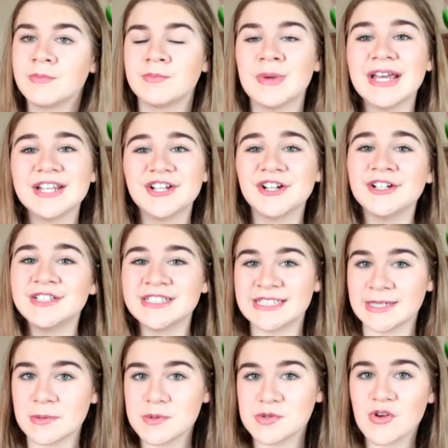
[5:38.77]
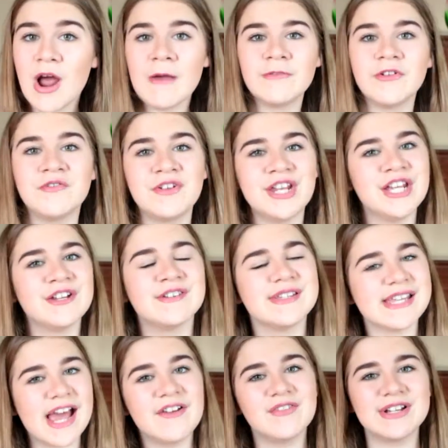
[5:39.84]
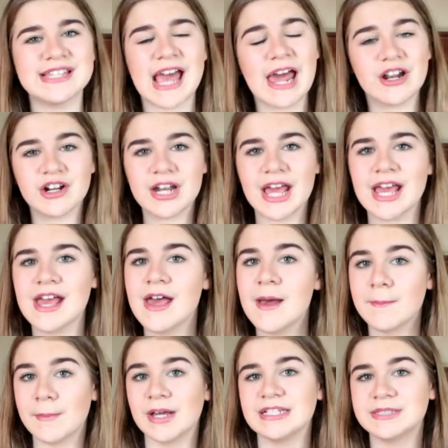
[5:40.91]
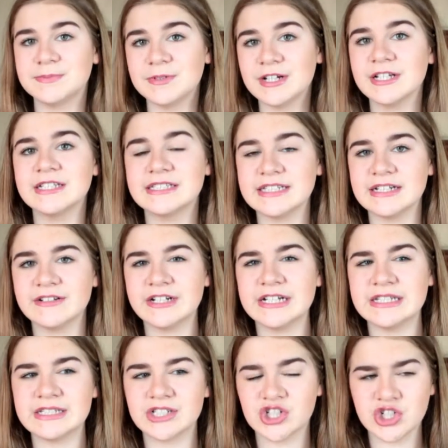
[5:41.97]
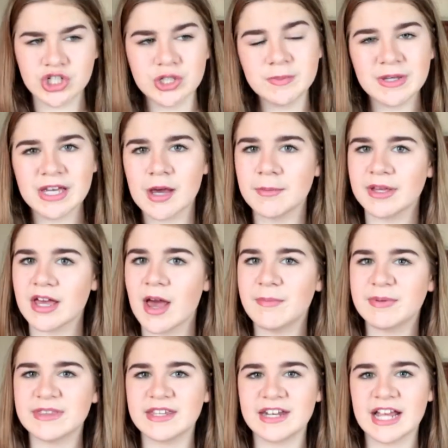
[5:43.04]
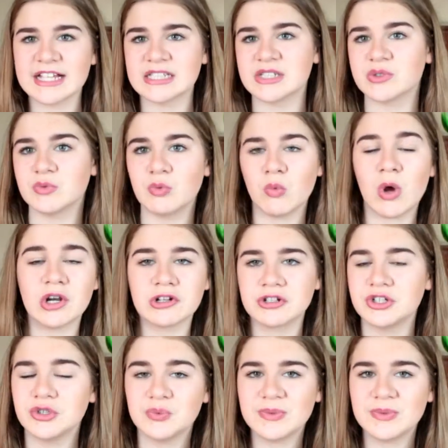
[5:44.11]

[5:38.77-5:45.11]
Make sure to subscribe for videos every Saturday. My spring series should be coming up in the next 1 or 2